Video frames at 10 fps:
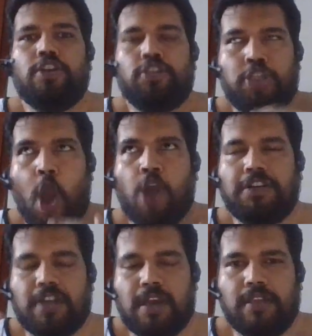John
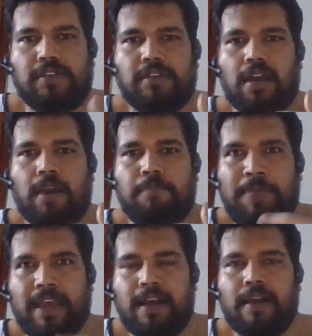turns the
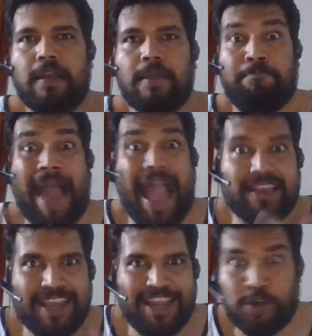beer
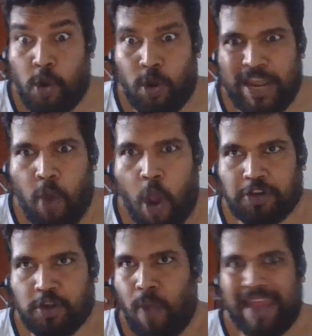back into holy
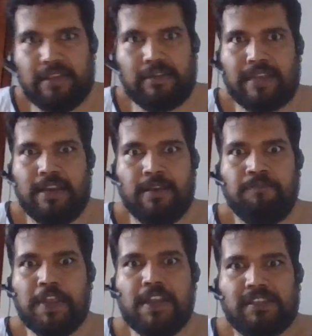water while it's still
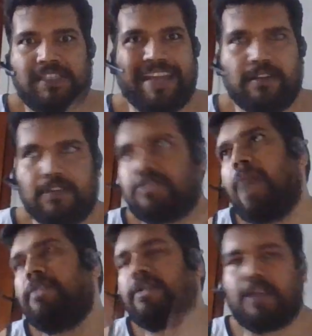in Satan's
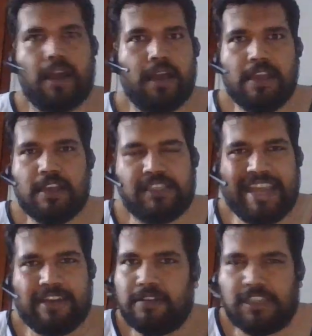stomach. Uh,
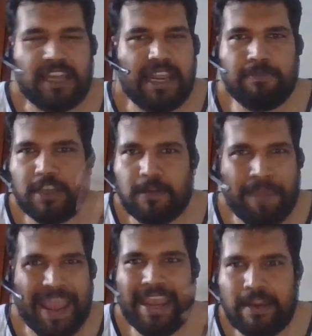Satan screams in
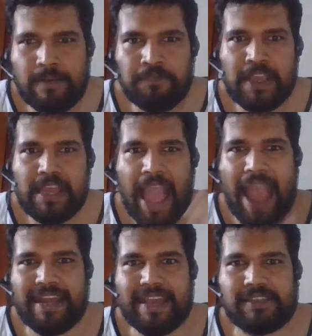pain
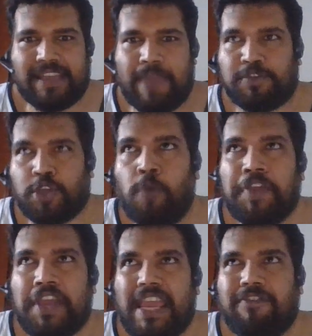and escapes. So,
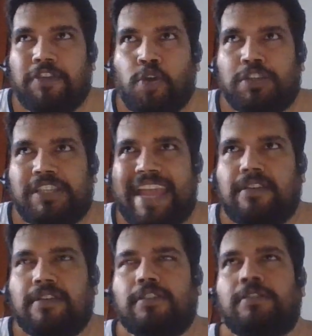even though
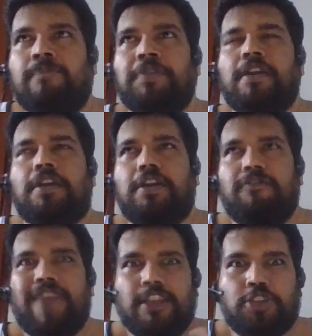Satan is
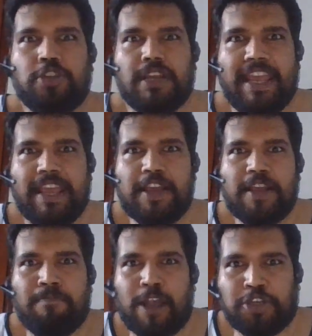conventionally
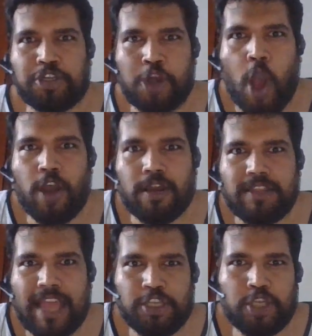much stronger
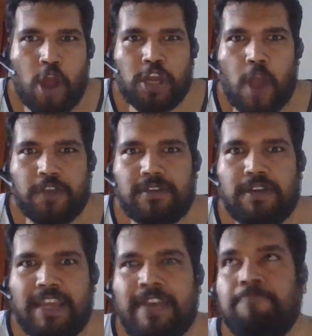than John
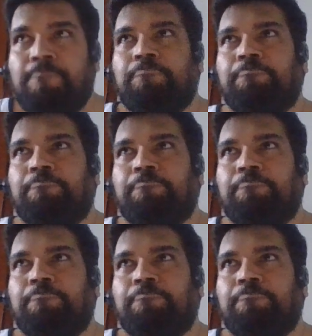Constantine,